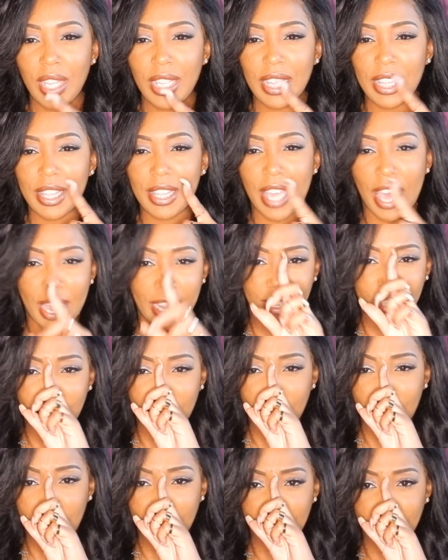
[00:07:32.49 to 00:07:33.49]
that
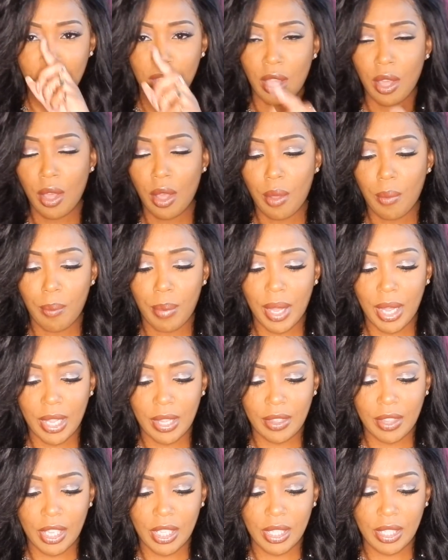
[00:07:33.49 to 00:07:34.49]
does.
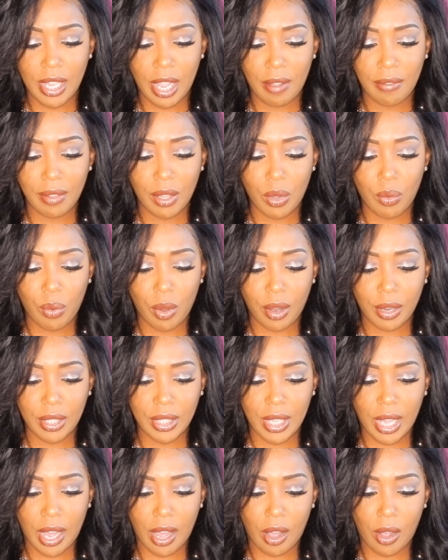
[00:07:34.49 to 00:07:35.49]
But this definitely
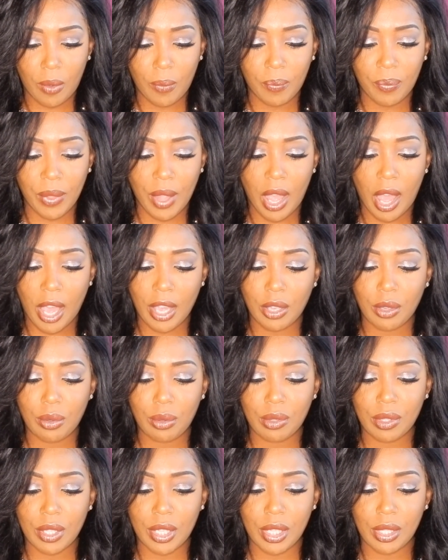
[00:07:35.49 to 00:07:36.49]
works out. I
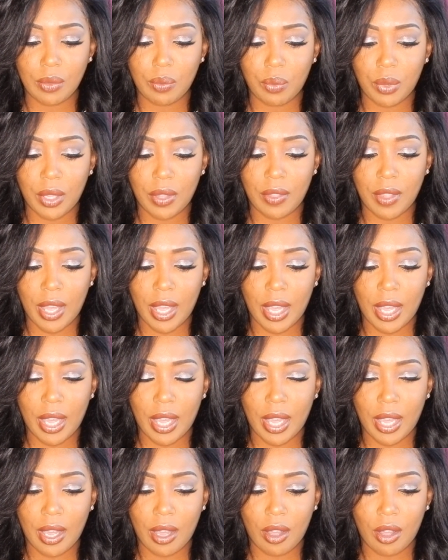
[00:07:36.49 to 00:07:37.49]
use this with
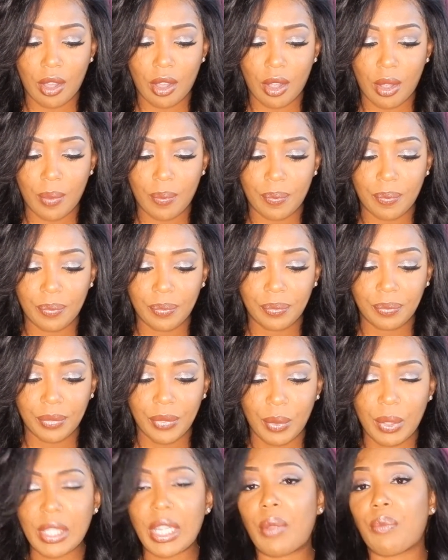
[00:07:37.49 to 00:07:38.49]
a
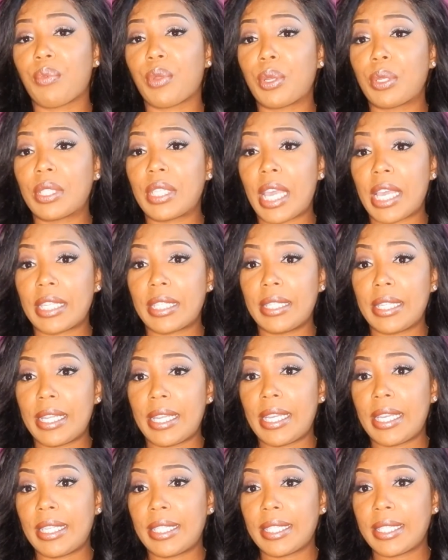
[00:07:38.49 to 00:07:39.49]
what's that, Real
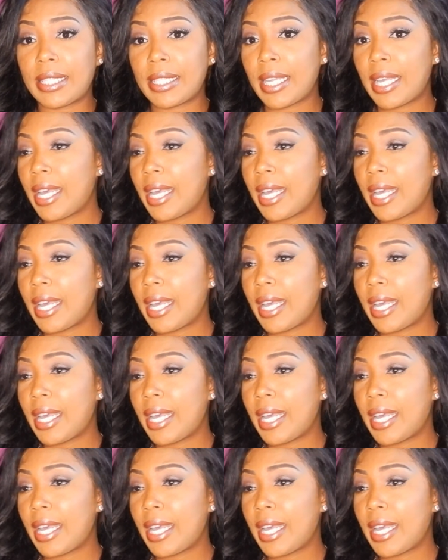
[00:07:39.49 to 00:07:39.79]
Techniques